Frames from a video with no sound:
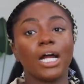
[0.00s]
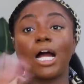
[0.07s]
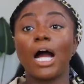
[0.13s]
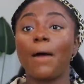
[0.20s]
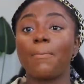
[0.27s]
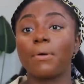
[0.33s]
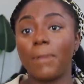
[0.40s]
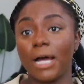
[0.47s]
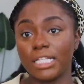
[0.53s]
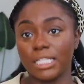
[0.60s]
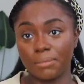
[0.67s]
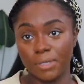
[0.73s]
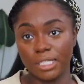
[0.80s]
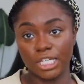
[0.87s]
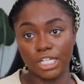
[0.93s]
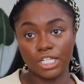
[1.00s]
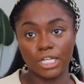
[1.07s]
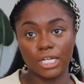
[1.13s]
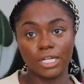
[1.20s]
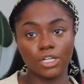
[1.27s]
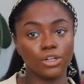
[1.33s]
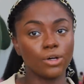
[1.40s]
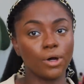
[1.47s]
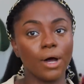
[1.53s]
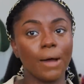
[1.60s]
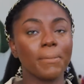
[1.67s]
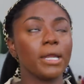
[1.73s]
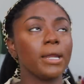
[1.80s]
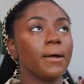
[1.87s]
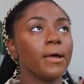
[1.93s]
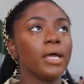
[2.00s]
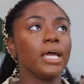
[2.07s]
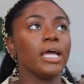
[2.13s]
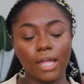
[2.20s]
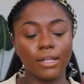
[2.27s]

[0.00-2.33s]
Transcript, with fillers: compromising position, you know, I'm gonna,